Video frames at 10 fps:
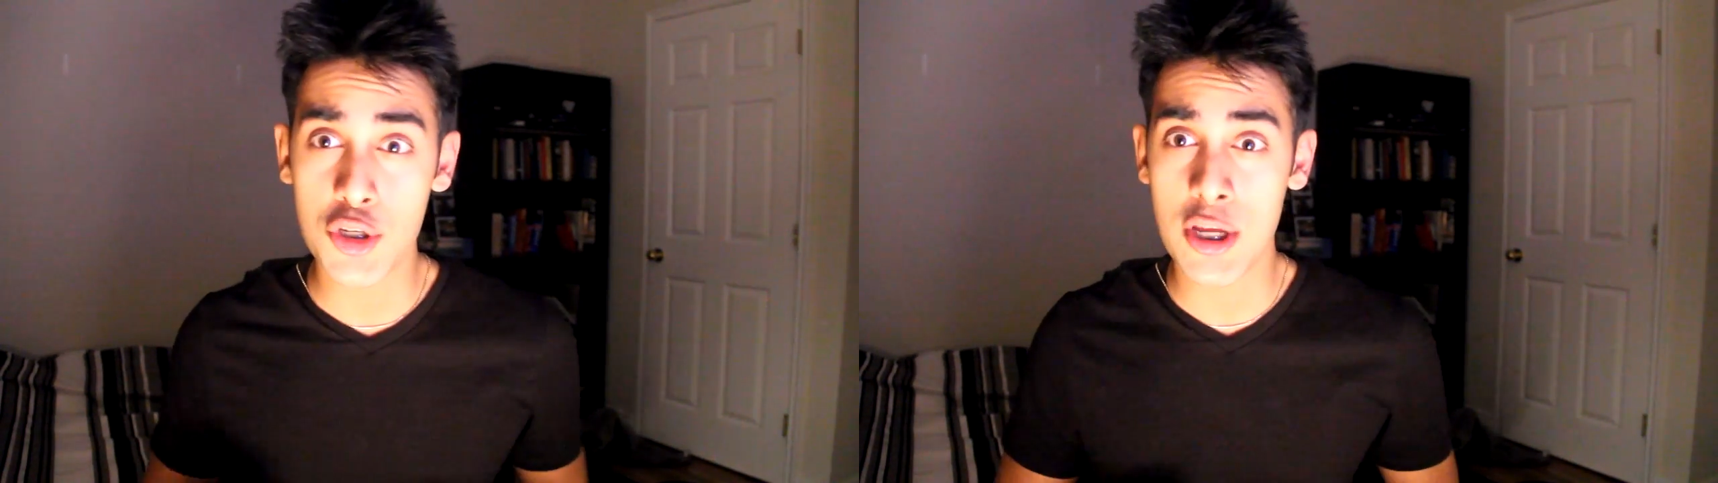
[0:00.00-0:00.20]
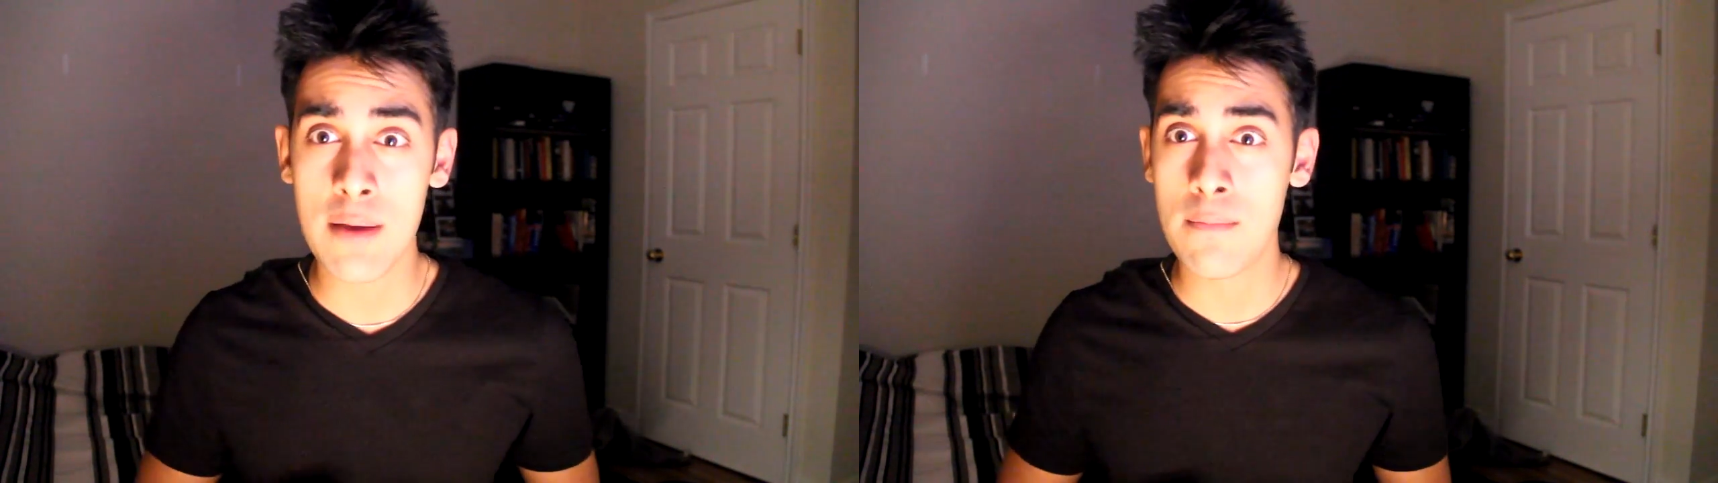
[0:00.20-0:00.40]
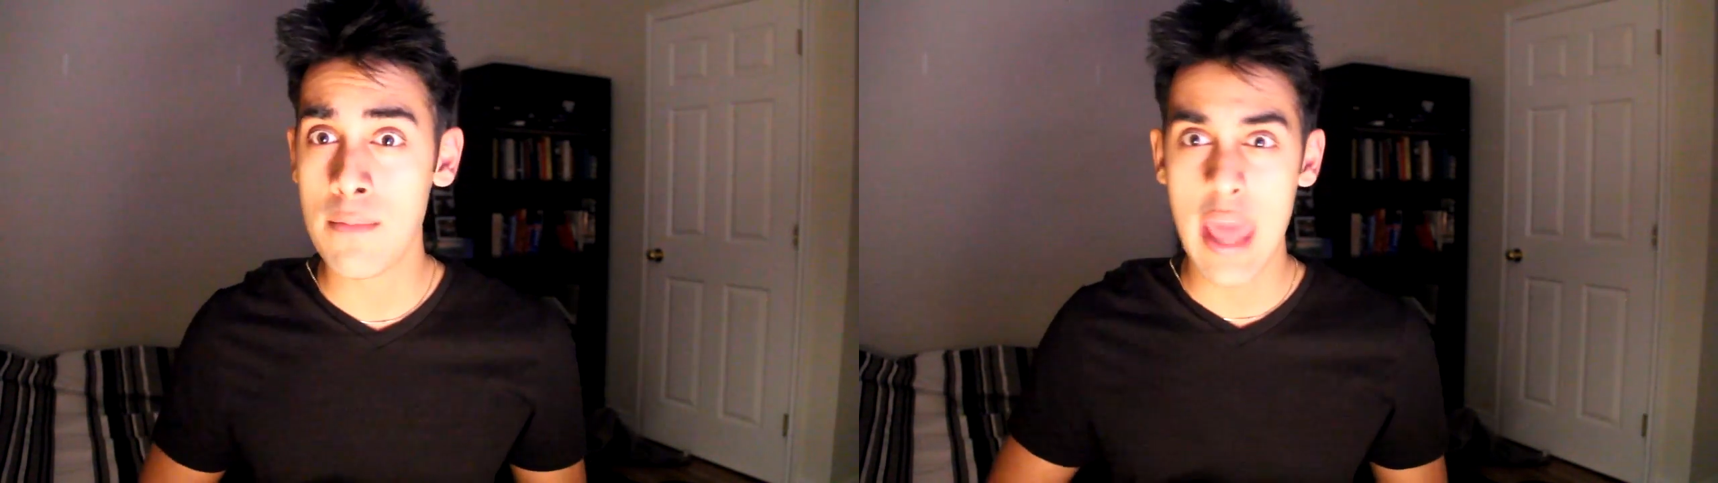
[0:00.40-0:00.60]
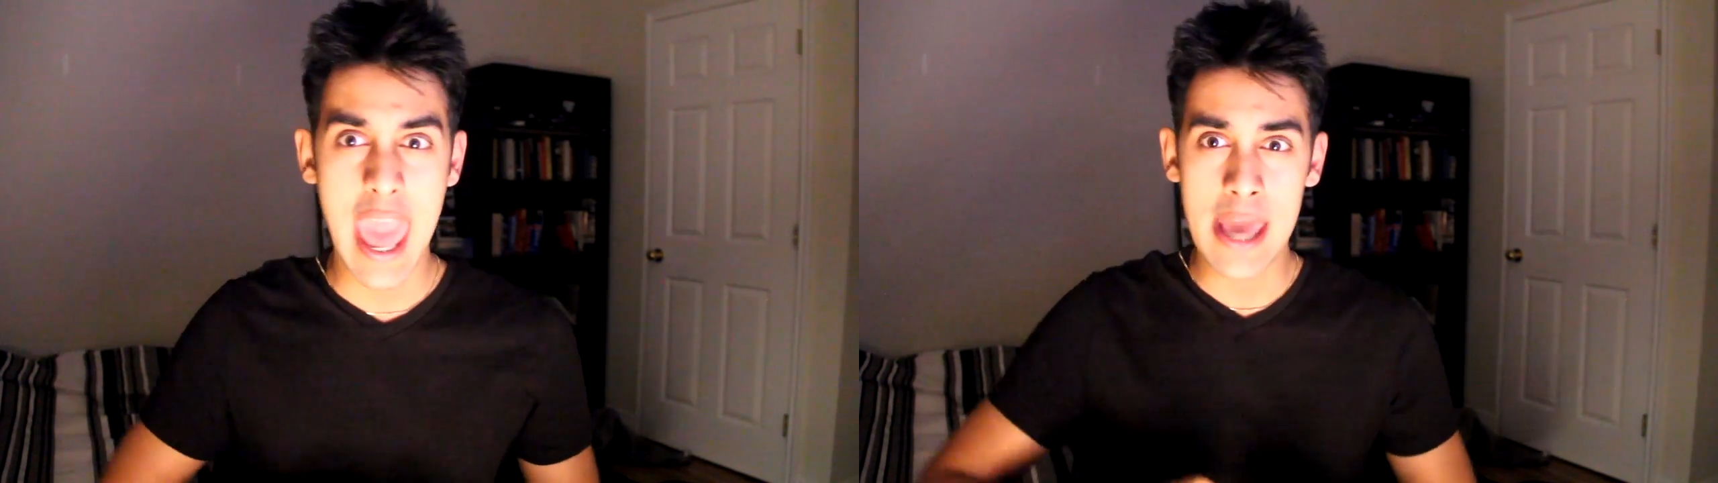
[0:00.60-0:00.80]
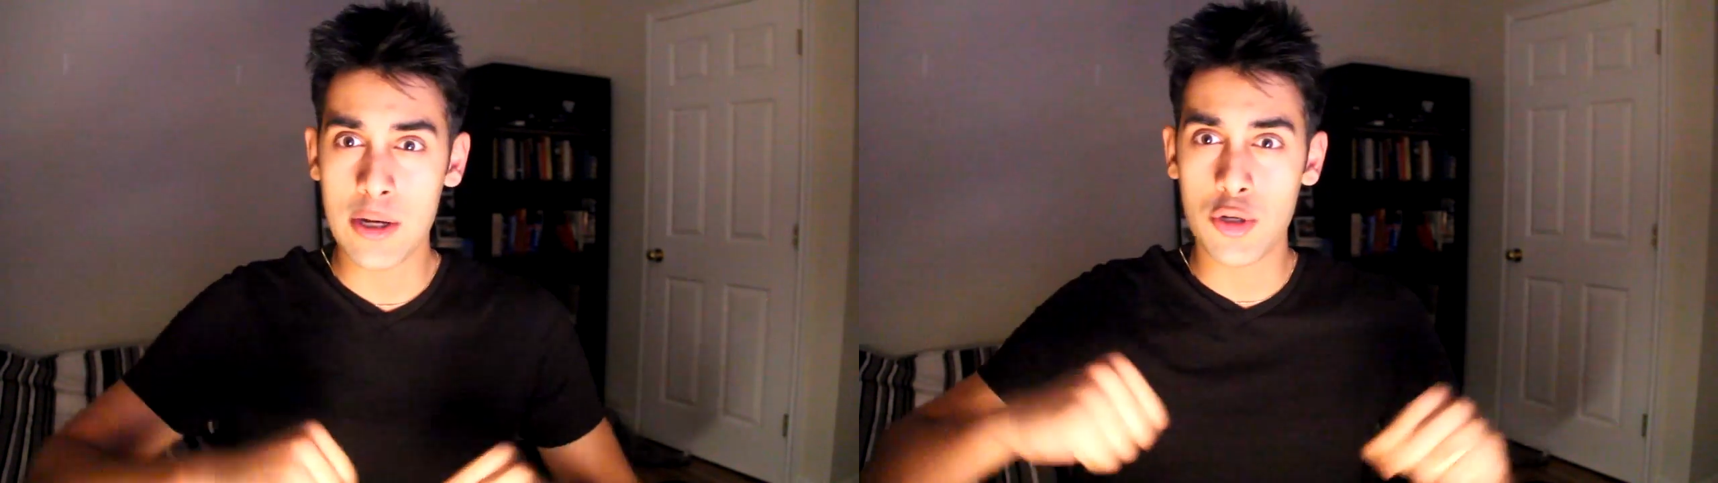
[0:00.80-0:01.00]
gym
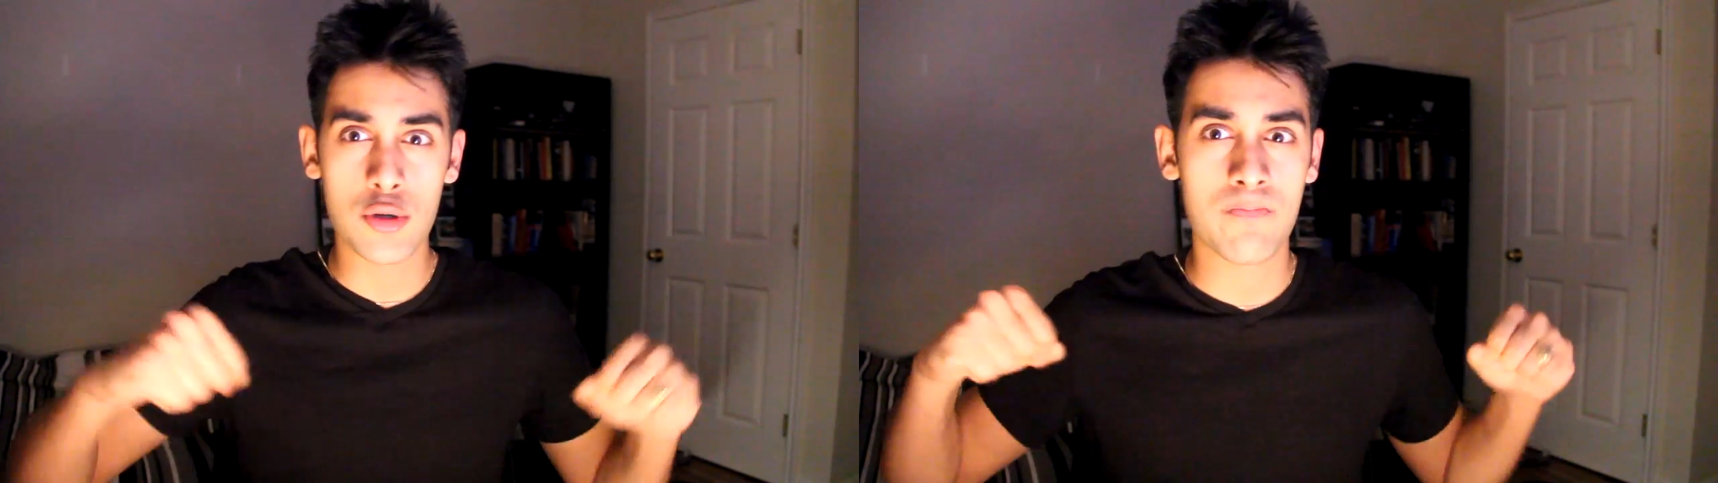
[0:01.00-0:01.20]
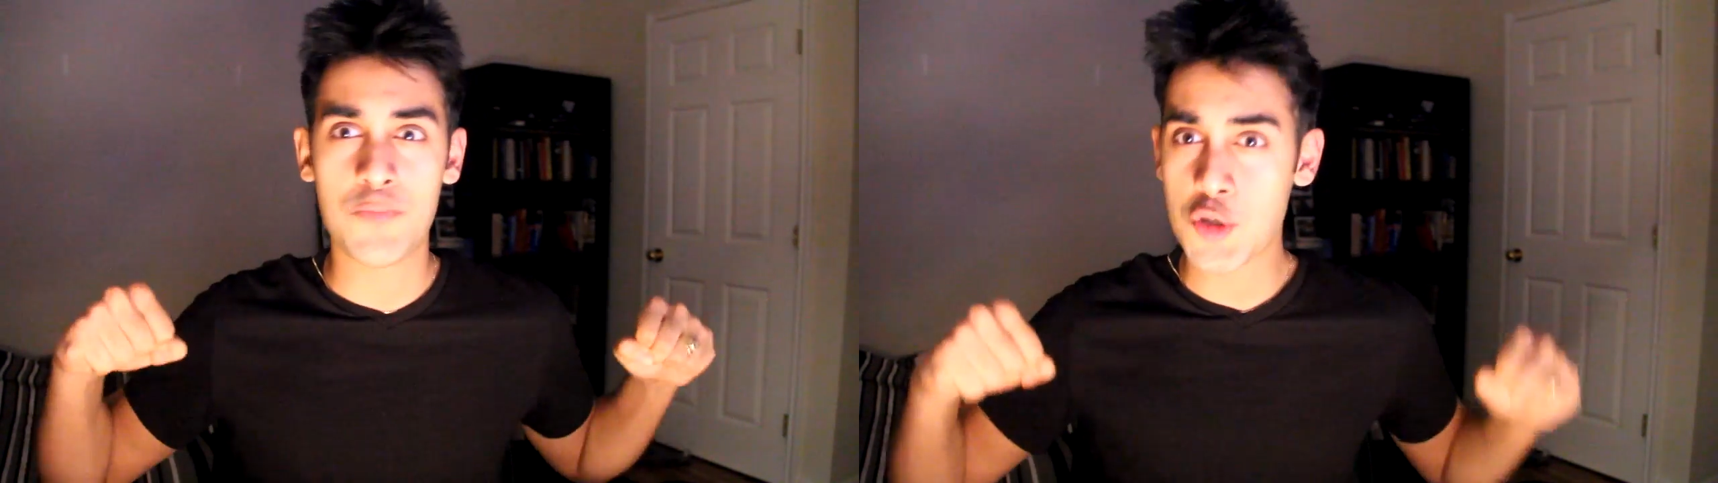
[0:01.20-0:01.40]
and